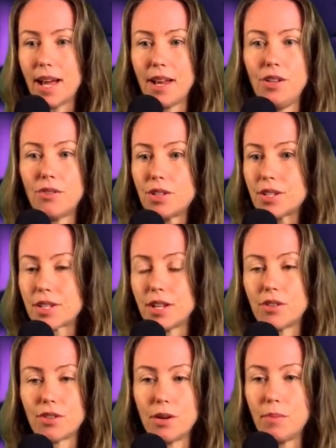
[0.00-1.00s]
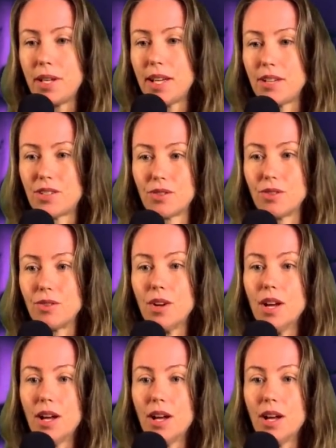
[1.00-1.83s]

and you are just contributing to